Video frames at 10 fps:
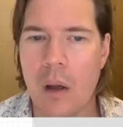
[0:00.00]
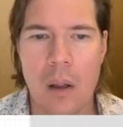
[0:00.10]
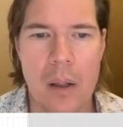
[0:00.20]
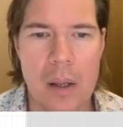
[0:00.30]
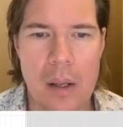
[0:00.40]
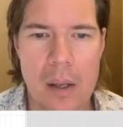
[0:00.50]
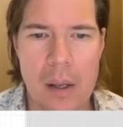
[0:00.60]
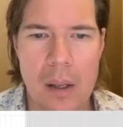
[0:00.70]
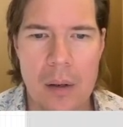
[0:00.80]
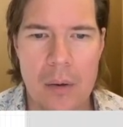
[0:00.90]

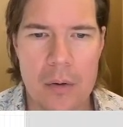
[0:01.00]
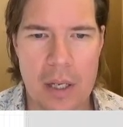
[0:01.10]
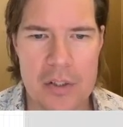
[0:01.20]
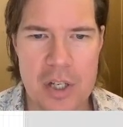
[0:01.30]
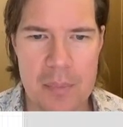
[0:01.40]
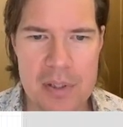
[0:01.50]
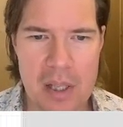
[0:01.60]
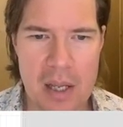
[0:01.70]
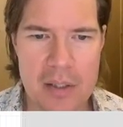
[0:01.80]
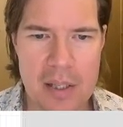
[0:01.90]
And okay, chip
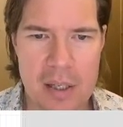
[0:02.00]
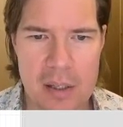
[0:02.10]
select,